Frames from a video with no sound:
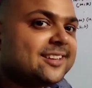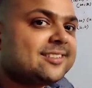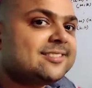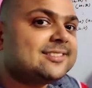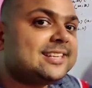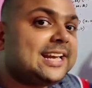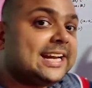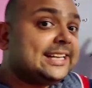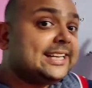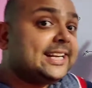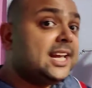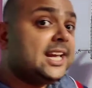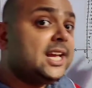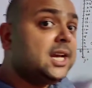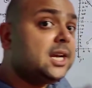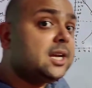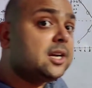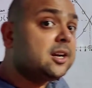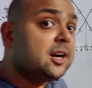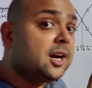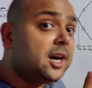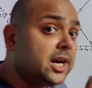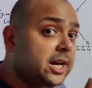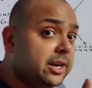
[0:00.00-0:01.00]
curve.
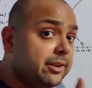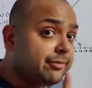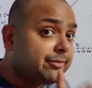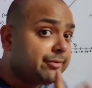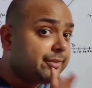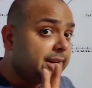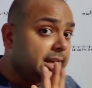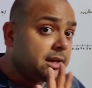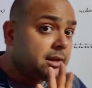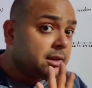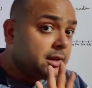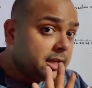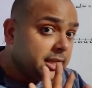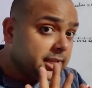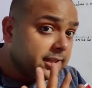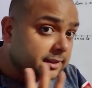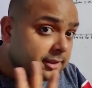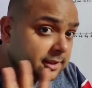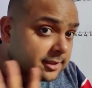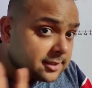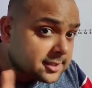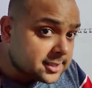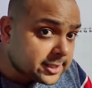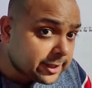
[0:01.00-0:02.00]
This is a
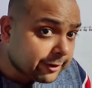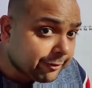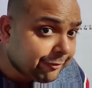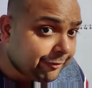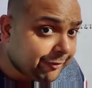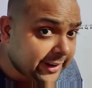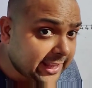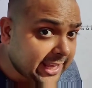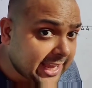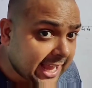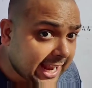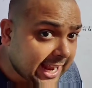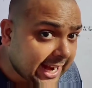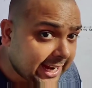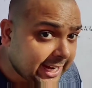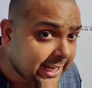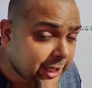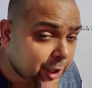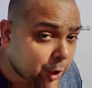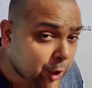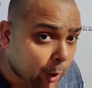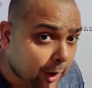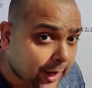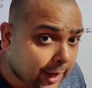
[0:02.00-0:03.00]
freehand drawing.
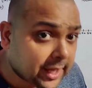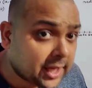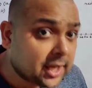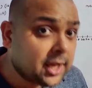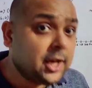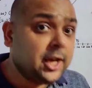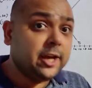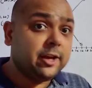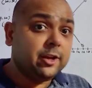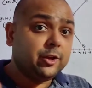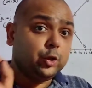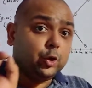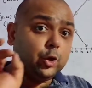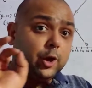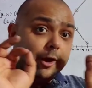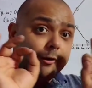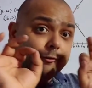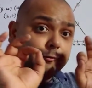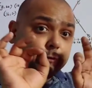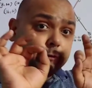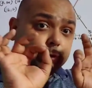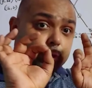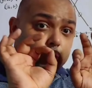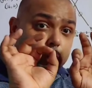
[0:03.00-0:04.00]
You have not
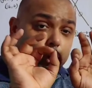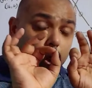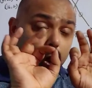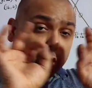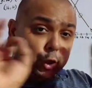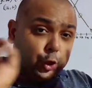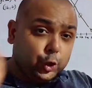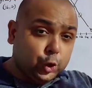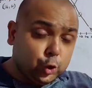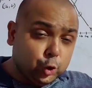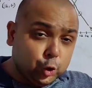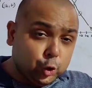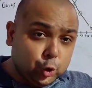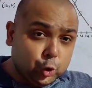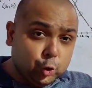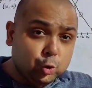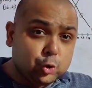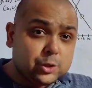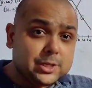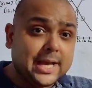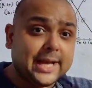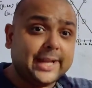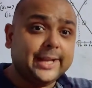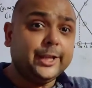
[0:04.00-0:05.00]
to use any
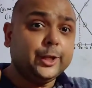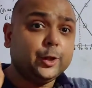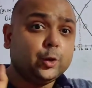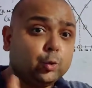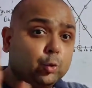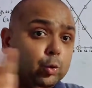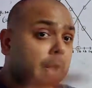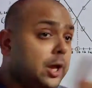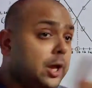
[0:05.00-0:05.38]
ruler for